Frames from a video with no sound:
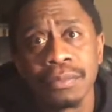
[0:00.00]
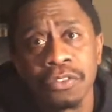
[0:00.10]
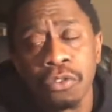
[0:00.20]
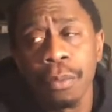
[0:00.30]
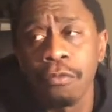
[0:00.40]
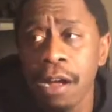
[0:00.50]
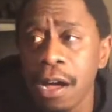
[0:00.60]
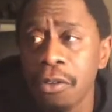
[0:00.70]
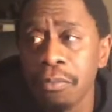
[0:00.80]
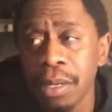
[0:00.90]
Grew up
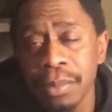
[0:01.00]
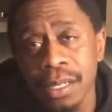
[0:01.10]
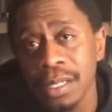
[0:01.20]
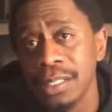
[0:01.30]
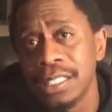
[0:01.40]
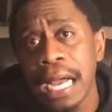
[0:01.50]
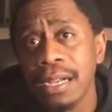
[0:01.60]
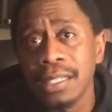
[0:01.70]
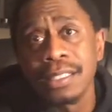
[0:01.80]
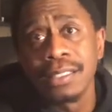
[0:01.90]
around BB guns,
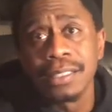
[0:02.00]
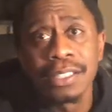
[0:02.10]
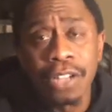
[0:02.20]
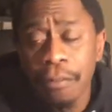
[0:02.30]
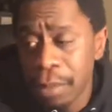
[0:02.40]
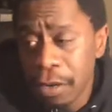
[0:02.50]
shotguns, and so I've been